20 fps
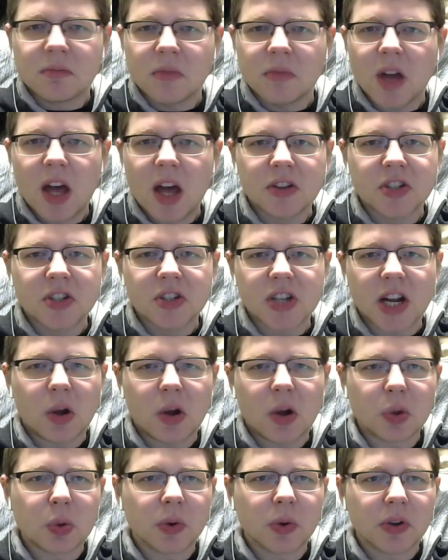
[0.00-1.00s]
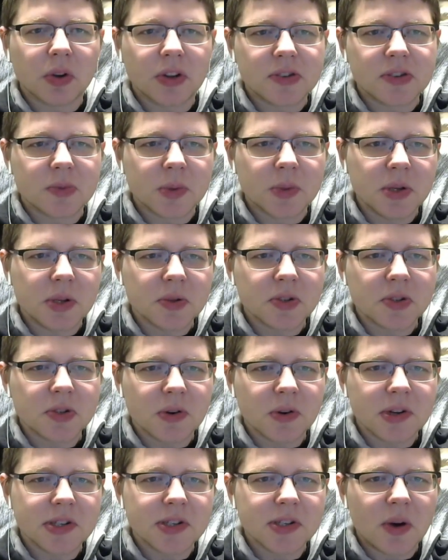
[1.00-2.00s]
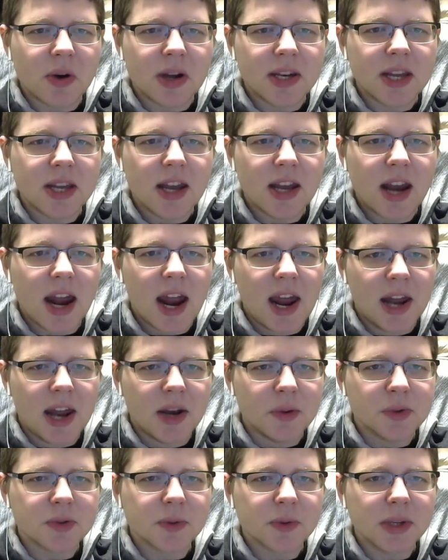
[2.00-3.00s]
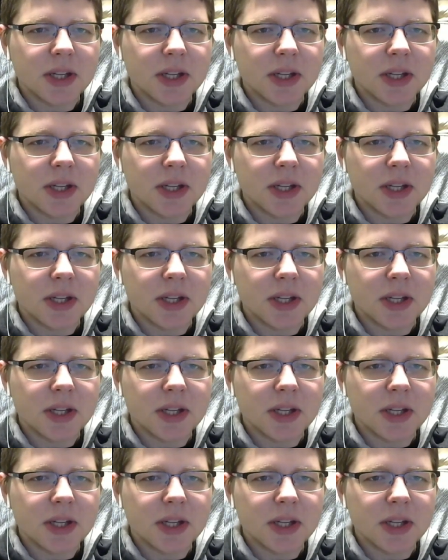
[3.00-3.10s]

I'll check out the World Ends With You story, so I did, and it was really